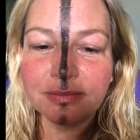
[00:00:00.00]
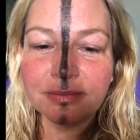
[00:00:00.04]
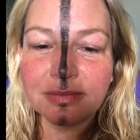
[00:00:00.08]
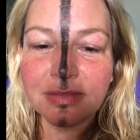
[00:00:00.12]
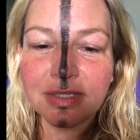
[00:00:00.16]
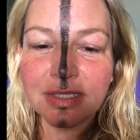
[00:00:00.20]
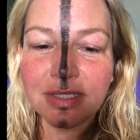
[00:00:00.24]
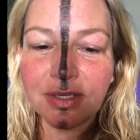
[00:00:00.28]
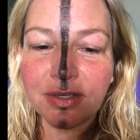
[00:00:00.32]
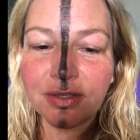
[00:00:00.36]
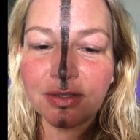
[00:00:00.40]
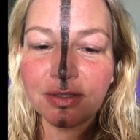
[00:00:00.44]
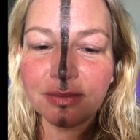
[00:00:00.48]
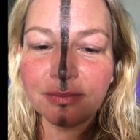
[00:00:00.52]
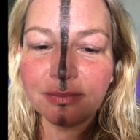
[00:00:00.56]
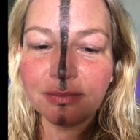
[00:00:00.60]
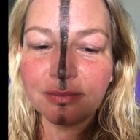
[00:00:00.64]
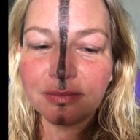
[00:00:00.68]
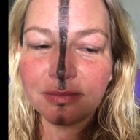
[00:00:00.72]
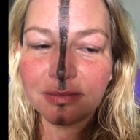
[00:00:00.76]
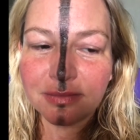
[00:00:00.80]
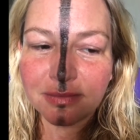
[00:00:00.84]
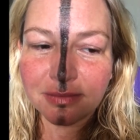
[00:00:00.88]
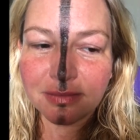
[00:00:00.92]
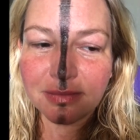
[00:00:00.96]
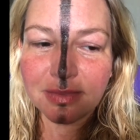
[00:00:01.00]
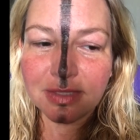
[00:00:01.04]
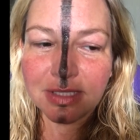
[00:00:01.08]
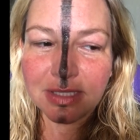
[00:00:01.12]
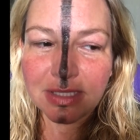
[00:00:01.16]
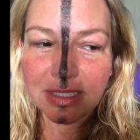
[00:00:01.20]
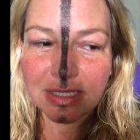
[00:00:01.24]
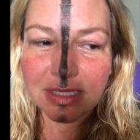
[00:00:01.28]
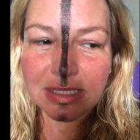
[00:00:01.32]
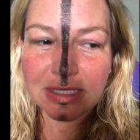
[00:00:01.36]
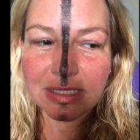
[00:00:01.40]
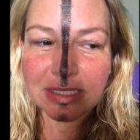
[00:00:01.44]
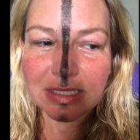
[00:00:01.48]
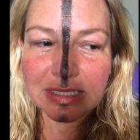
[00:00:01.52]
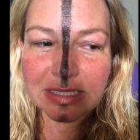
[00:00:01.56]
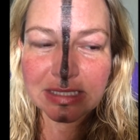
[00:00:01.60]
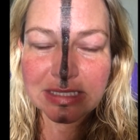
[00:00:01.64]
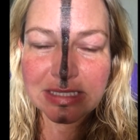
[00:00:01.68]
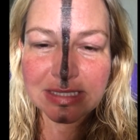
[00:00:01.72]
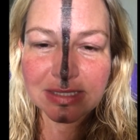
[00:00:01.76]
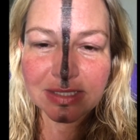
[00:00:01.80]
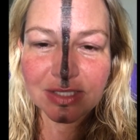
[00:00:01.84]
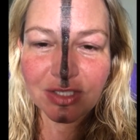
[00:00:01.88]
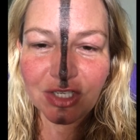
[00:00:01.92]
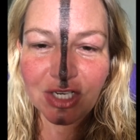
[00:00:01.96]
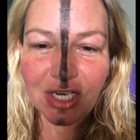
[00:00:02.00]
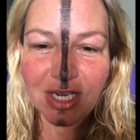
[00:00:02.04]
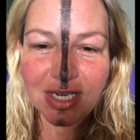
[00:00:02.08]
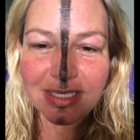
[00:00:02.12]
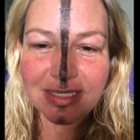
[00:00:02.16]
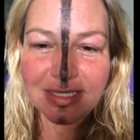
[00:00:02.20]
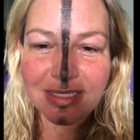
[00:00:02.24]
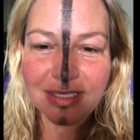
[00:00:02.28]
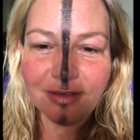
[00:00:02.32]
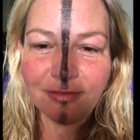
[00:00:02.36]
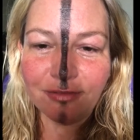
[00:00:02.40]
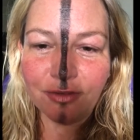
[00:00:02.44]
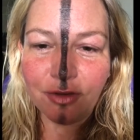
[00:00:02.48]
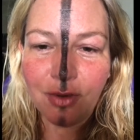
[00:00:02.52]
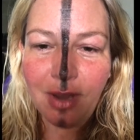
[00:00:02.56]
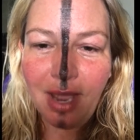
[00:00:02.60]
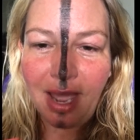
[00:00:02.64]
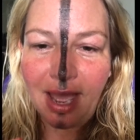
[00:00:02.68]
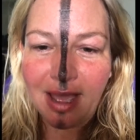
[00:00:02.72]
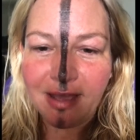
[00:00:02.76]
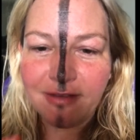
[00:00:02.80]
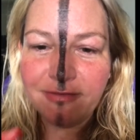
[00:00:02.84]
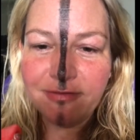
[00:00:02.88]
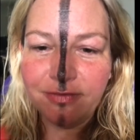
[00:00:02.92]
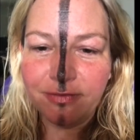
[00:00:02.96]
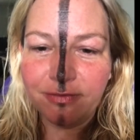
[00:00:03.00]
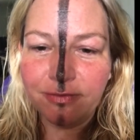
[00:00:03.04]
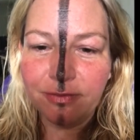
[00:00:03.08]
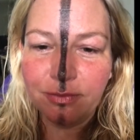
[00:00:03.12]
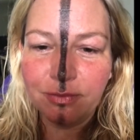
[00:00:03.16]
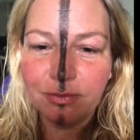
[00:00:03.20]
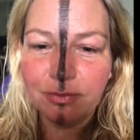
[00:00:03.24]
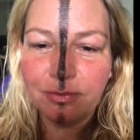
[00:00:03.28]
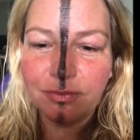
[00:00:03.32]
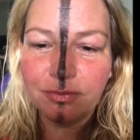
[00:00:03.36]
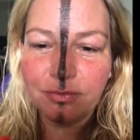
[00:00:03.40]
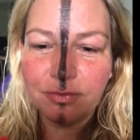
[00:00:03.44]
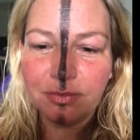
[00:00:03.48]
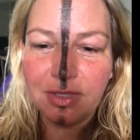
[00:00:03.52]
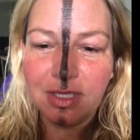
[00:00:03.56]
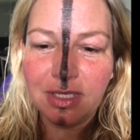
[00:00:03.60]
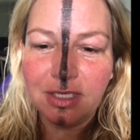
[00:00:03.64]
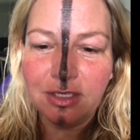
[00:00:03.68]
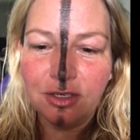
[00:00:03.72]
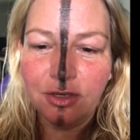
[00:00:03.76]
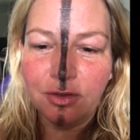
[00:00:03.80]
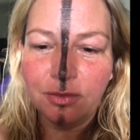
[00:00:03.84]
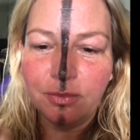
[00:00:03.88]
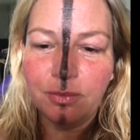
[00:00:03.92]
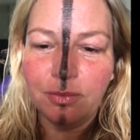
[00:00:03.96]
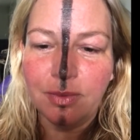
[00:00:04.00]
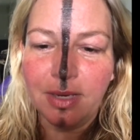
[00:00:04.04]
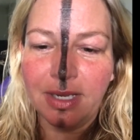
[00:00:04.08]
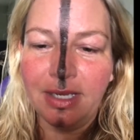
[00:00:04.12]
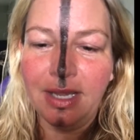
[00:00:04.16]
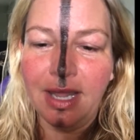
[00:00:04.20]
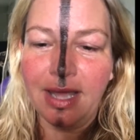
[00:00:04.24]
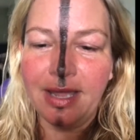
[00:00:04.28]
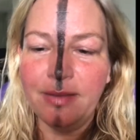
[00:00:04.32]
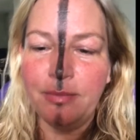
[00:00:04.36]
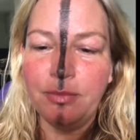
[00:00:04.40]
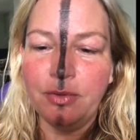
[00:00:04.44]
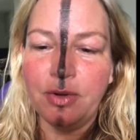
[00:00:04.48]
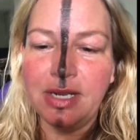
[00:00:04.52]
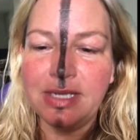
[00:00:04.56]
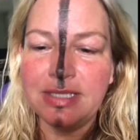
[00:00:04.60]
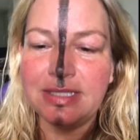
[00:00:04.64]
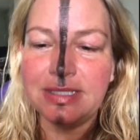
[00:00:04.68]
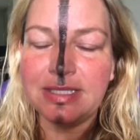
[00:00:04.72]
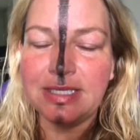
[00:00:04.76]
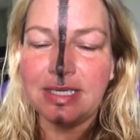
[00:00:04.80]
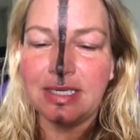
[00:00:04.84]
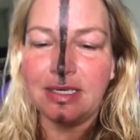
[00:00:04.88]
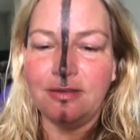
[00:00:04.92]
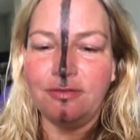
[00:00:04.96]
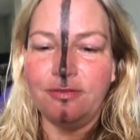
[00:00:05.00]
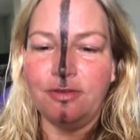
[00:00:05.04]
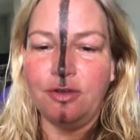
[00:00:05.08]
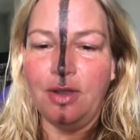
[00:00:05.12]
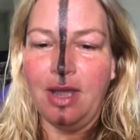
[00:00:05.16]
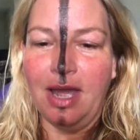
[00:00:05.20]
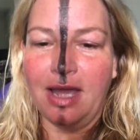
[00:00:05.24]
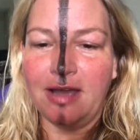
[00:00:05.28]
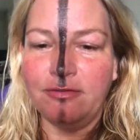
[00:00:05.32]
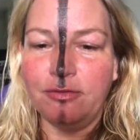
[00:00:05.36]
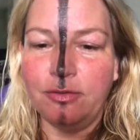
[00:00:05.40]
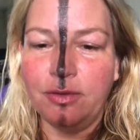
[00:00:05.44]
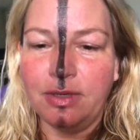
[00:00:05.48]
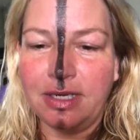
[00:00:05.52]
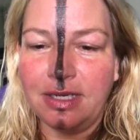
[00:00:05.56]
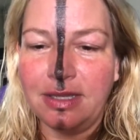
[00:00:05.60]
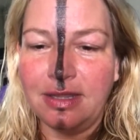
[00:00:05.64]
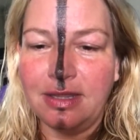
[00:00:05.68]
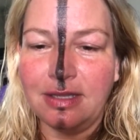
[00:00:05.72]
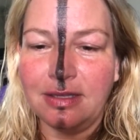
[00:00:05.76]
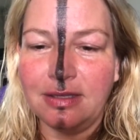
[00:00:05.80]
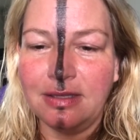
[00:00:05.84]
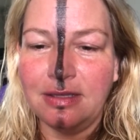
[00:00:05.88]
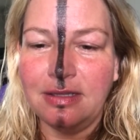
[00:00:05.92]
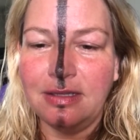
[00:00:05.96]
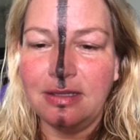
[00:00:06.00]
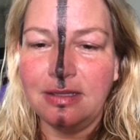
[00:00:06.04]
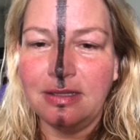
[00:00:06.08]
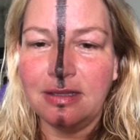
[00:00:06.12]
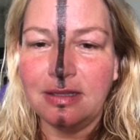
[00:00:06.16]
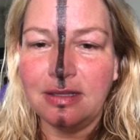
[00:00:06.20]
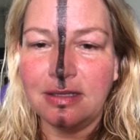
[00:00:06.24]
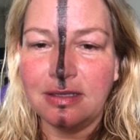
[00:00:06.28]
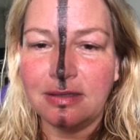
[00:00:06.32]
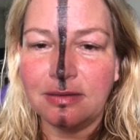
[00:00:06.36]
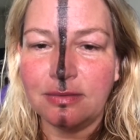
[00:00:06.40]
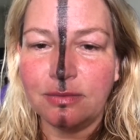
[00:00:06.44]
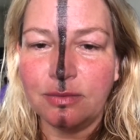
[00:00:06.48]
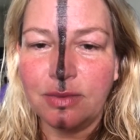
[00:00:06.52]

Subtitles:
So it's a good idea. If you have in your red light bracelet, if you have one of the